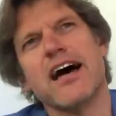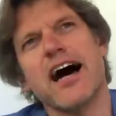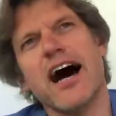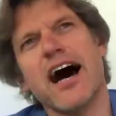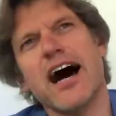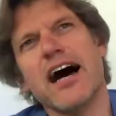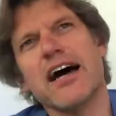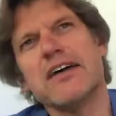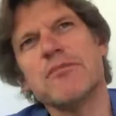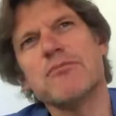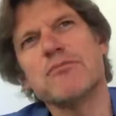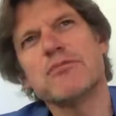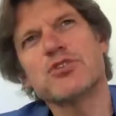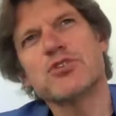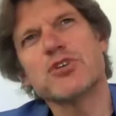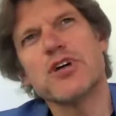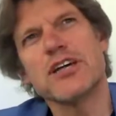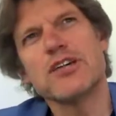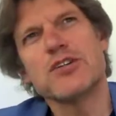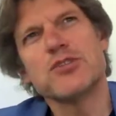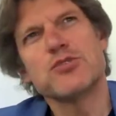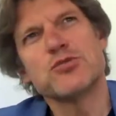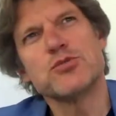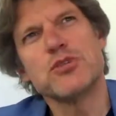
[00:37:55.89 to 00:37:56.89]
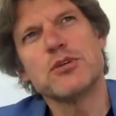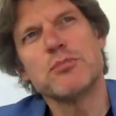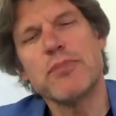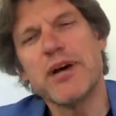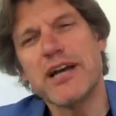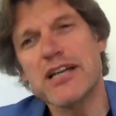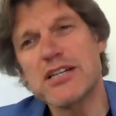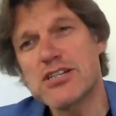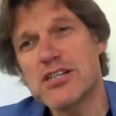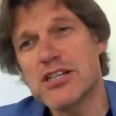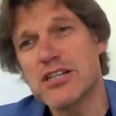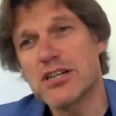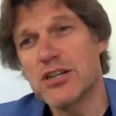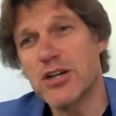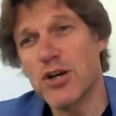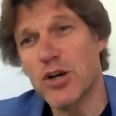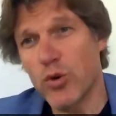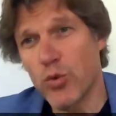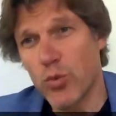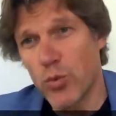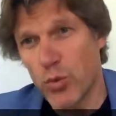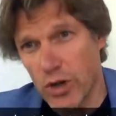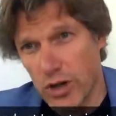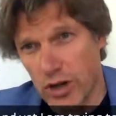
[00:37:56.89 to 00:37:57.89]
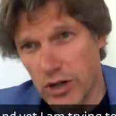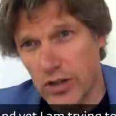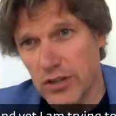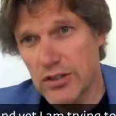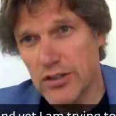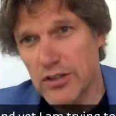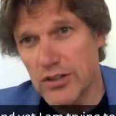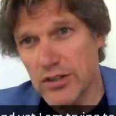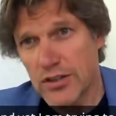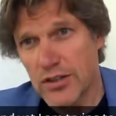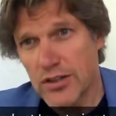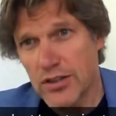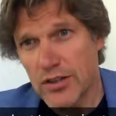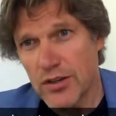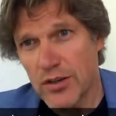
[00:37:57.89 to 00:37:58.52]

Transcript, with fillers: I'm trying to imagine a world